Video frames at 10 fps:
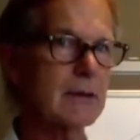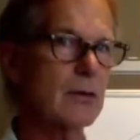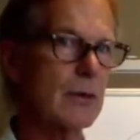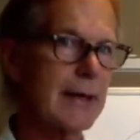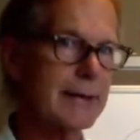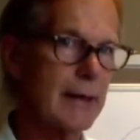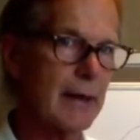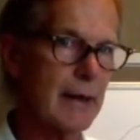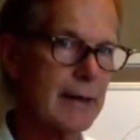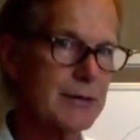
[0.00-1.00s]
grade
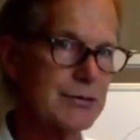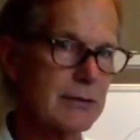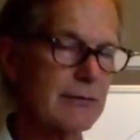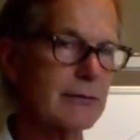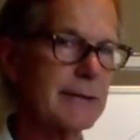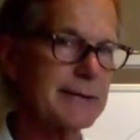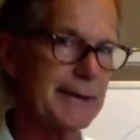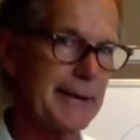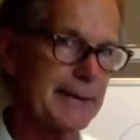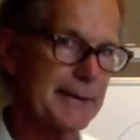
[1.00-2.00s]
oxygen from a
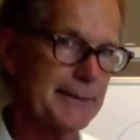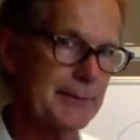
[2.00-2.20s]
tank.